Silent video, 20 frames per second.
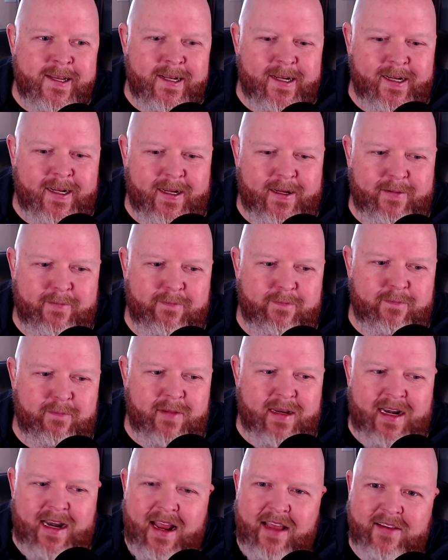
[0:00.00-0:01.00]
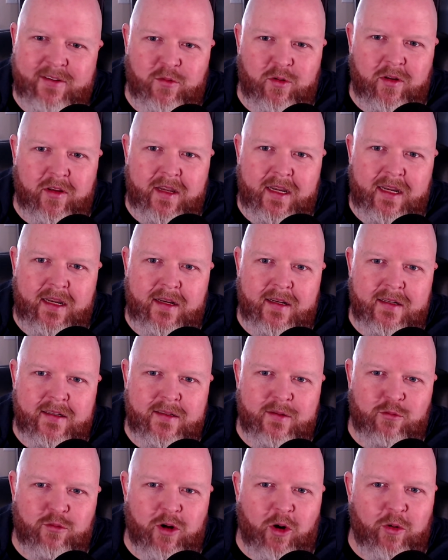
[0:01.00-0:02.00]
Um, but it hasn't really
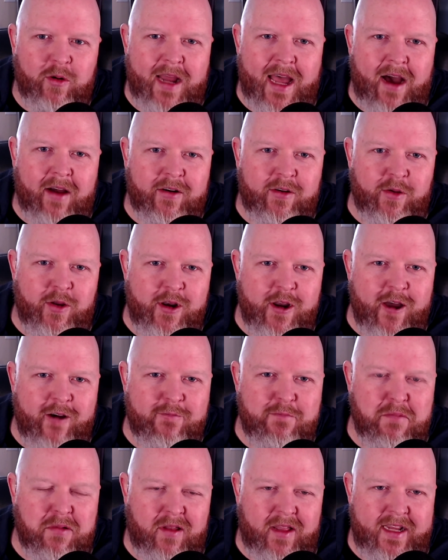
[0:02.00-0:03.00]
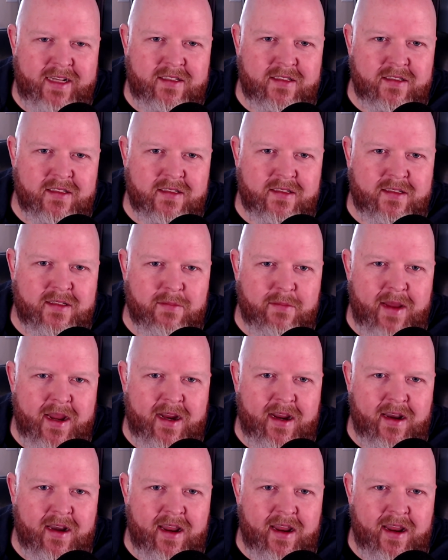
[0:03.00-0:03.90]
rolled out to enough places to make yeah.